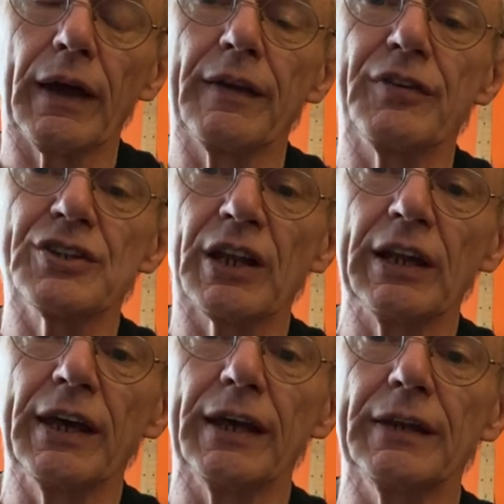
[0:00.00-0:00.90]
And if it's
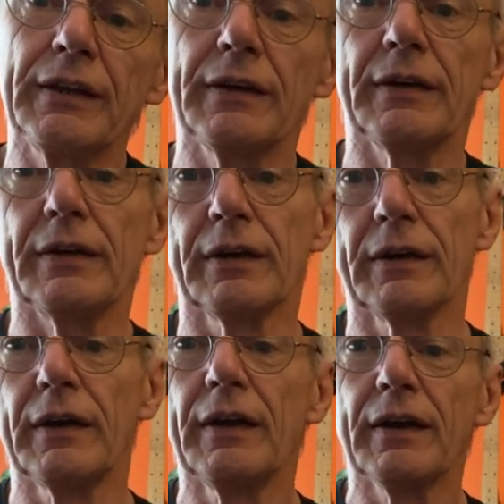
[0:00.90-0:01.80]
clean,
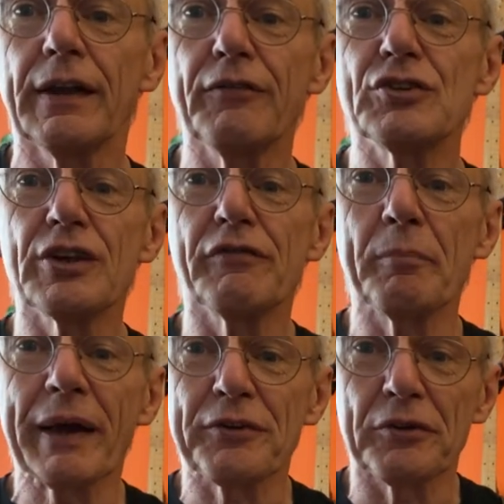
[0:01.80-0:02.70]
give yourself a
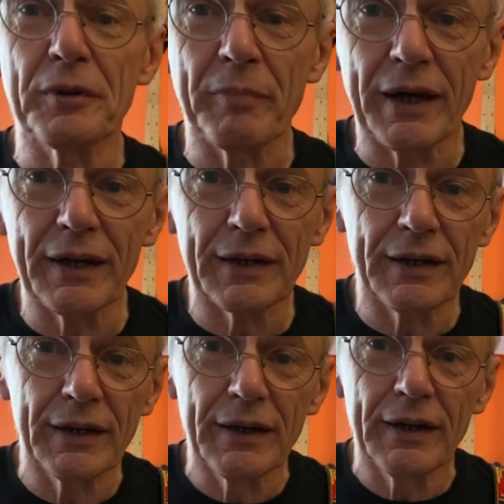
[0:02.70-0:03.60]
pat on the back,
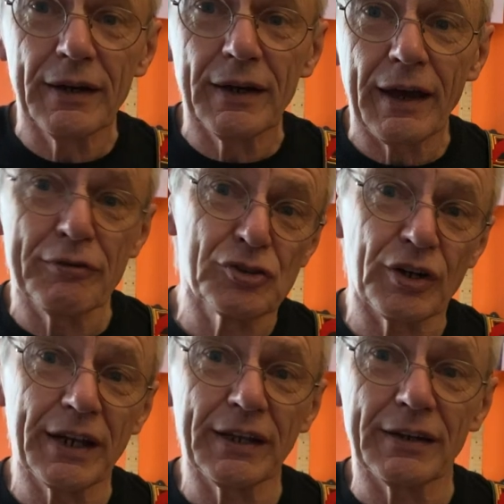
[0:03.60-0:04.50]
have a
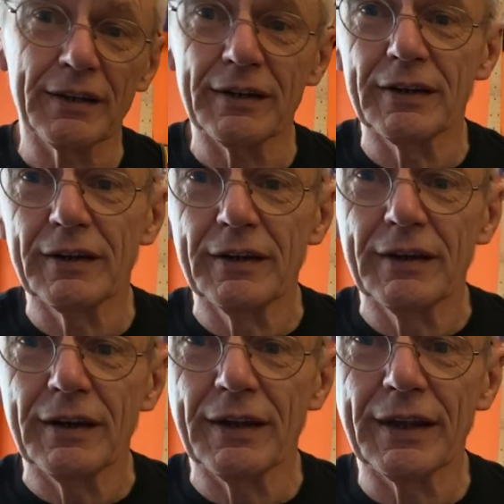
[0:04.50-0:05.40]
drink,
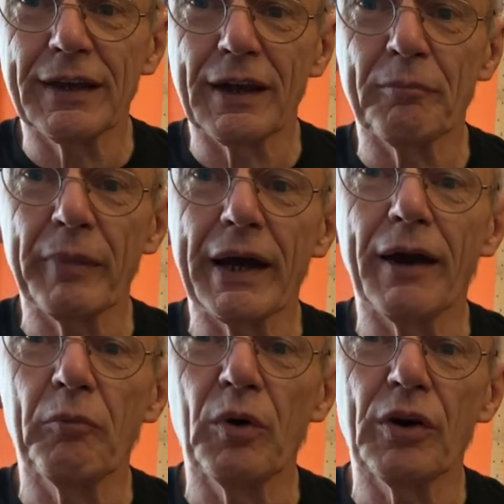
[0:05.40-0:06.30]
and then come
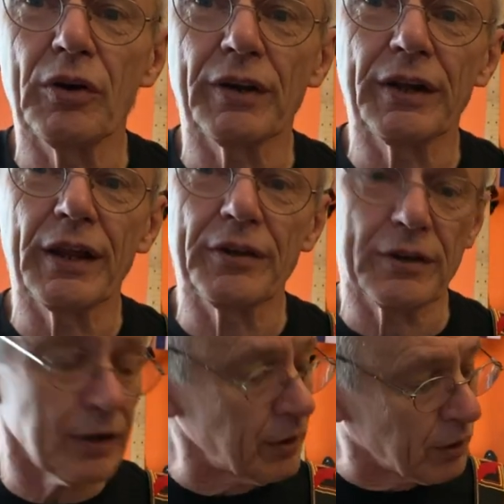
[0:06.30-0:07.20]
back and work on
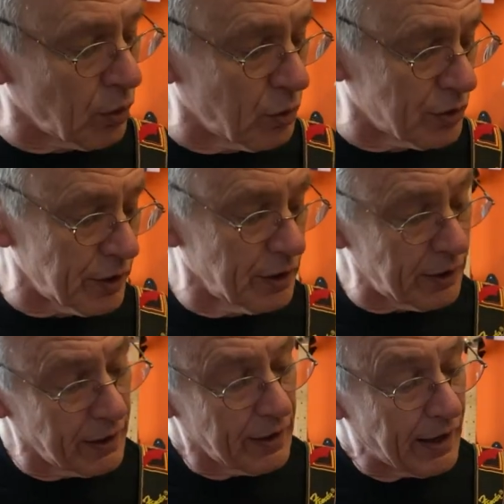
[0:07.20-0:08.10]
another chord.
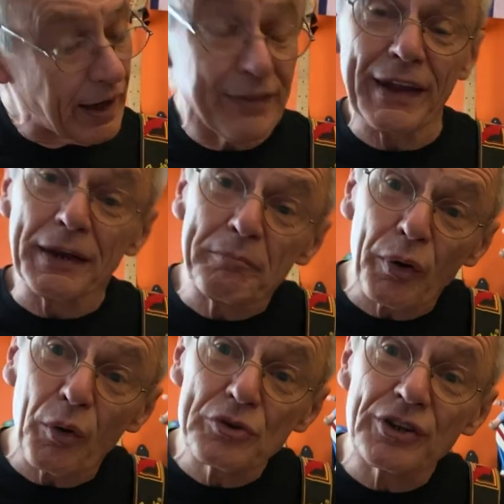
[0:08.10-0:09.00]
And then
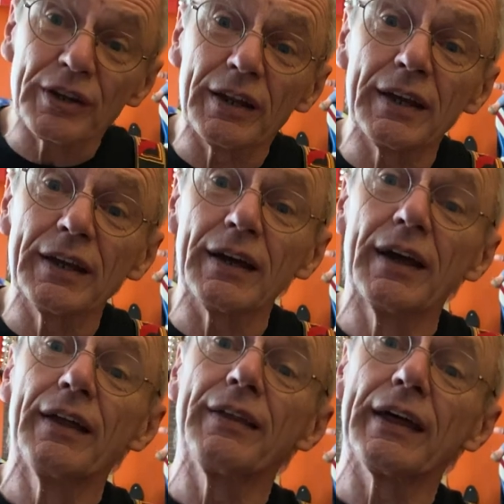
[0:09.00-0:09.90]
importantly,
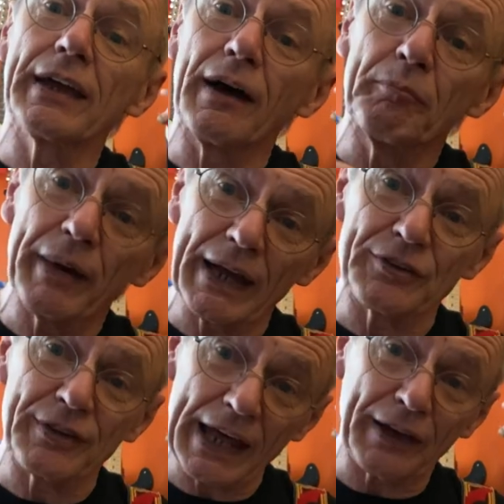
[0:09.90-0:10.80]
then come back
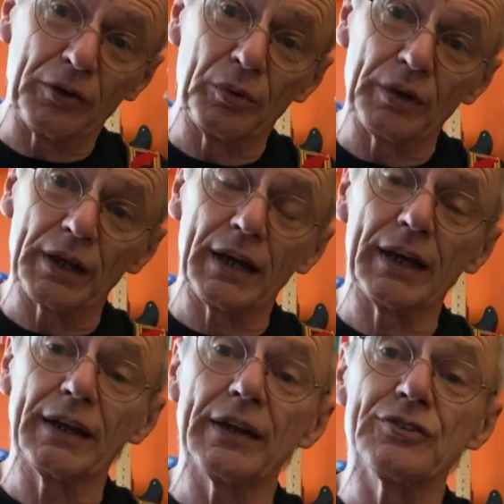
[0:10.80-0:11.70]
to that chord
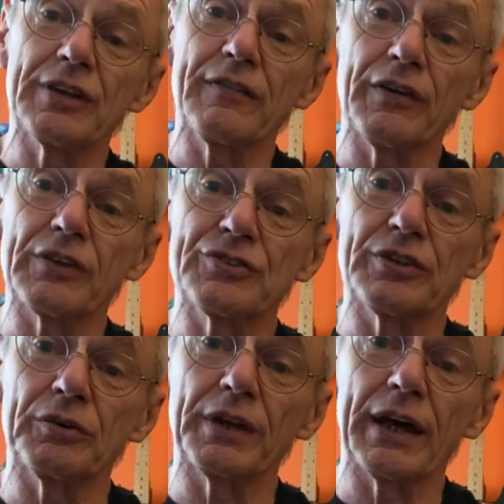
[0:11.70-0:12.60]
again and see if you can
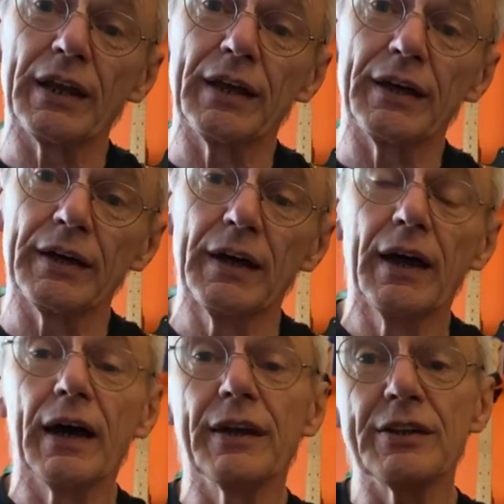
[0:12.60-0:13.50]
still nail it.
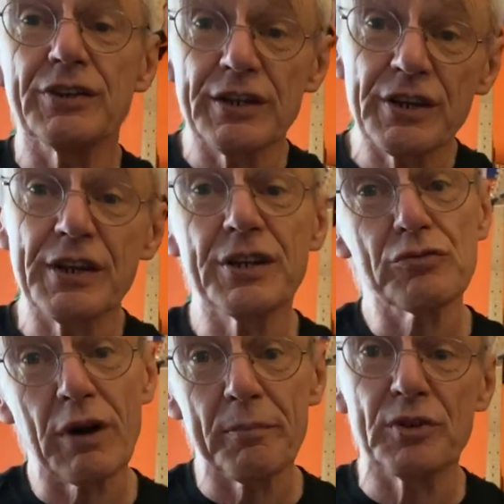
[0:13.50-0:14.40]
And it is, it
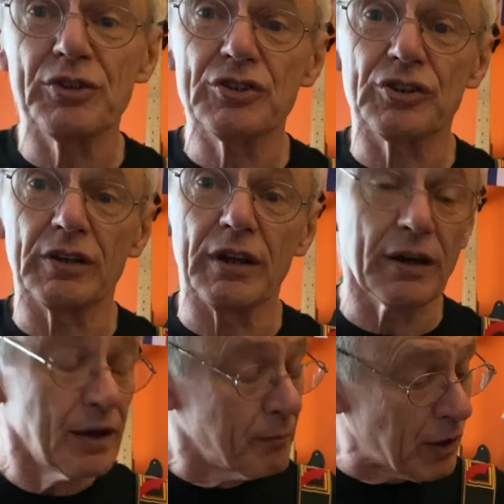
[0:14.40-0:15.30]
is repetition,
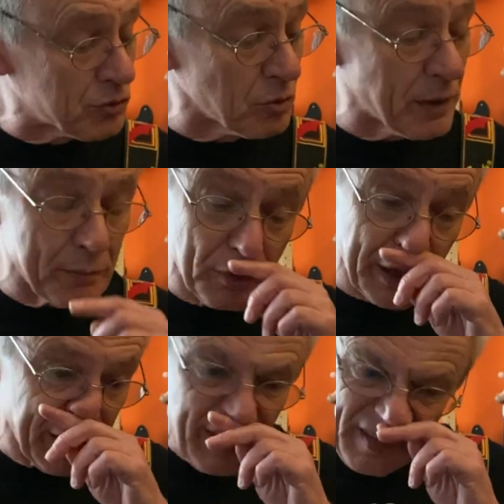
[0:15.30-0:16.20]
muscle
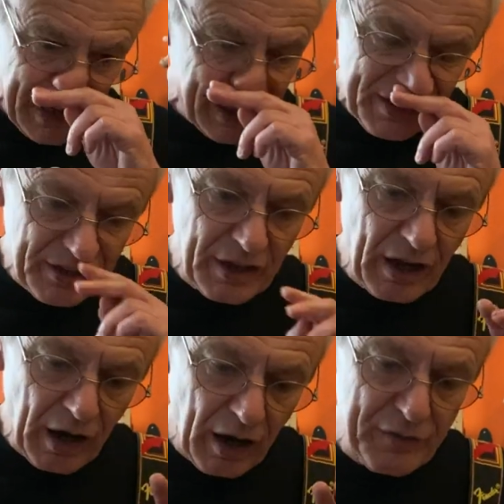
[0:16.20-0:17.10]
memory. And uh,
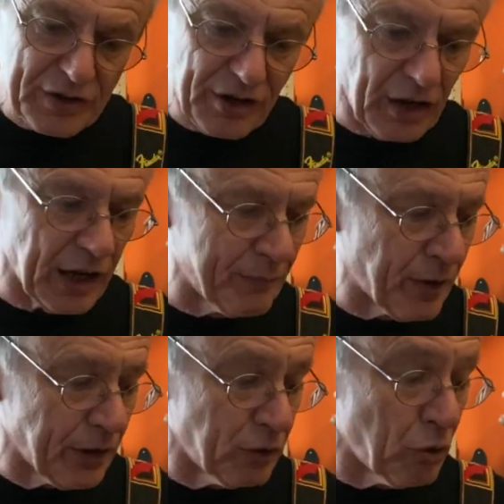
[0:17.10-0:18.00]
over
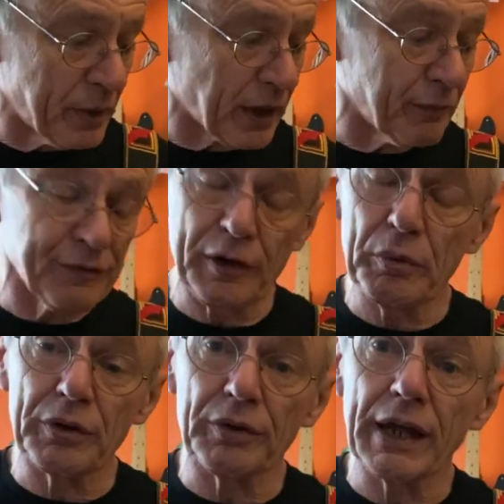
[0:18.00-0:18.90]
time, you'll become
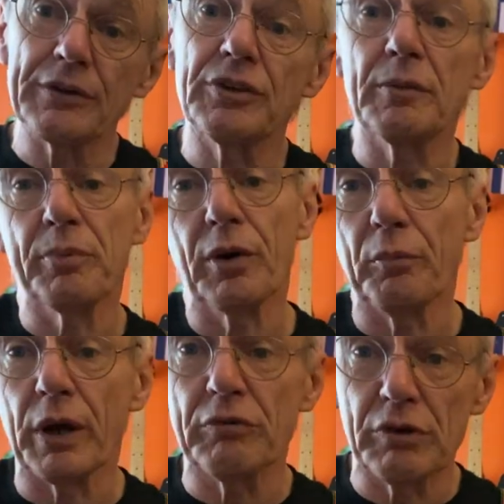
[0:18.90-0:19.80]
fluid on that to the
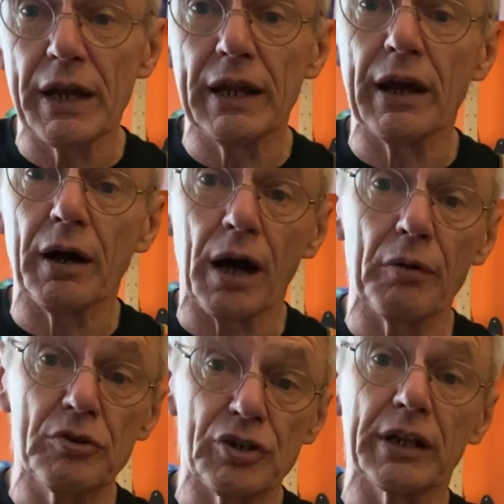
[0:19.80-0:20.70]
point where really I, I
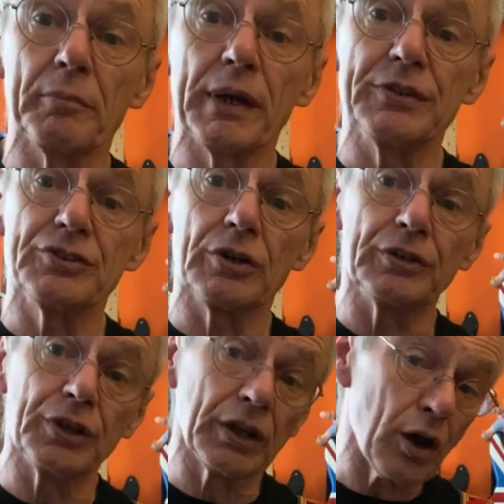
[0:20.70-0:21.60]
would recommend your,
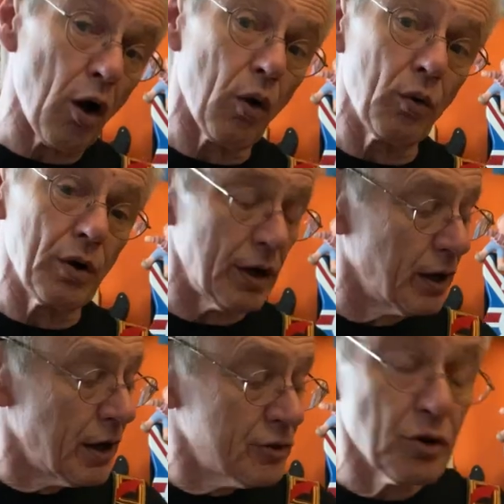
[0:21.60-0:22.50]
your goal
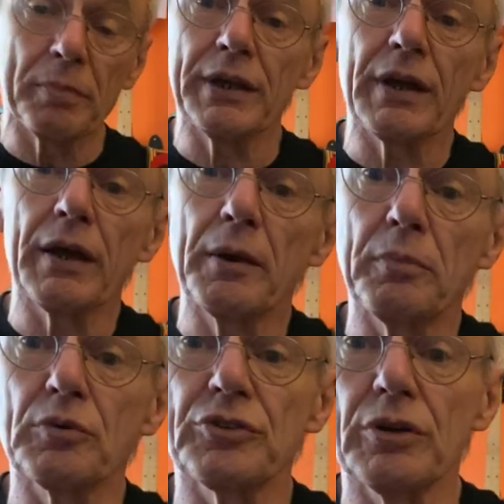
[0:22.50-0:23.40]
should be
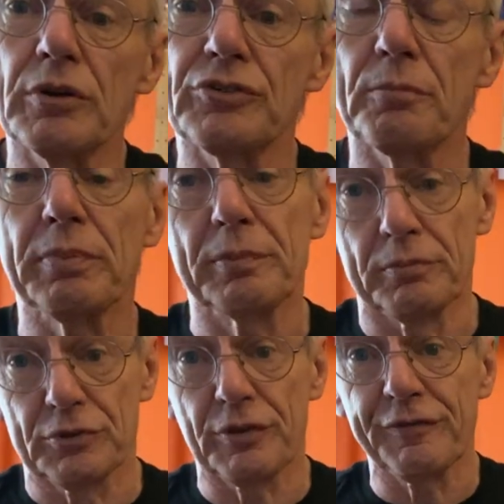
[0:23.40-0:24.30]
able to, to,
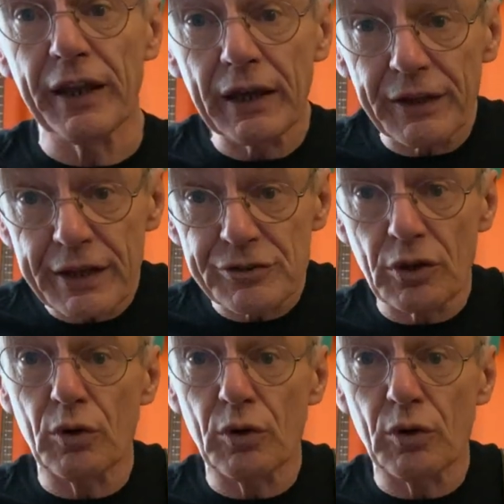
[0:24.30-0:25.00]
to finger these